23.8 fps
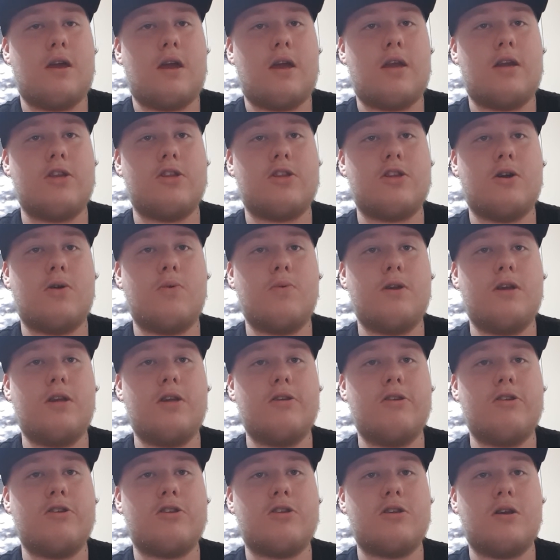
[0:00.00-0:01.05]
and as
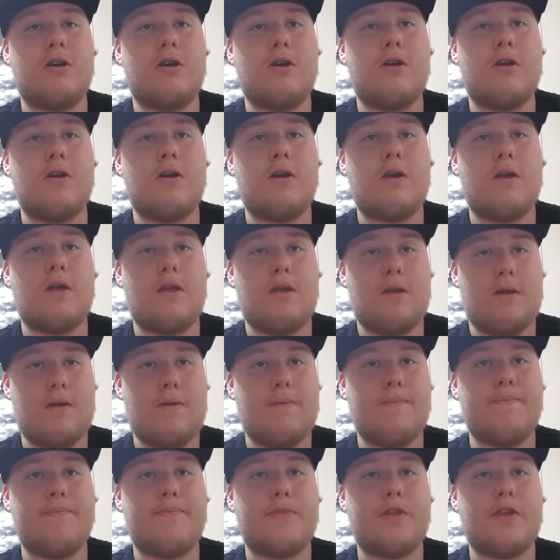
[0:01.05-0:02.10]
always,
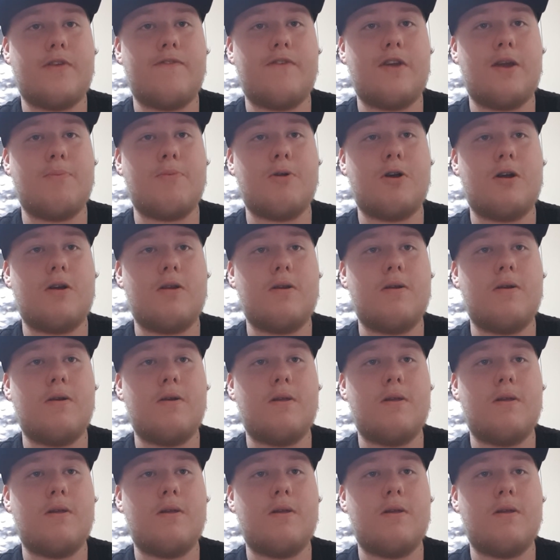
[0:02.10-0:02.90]
vape on.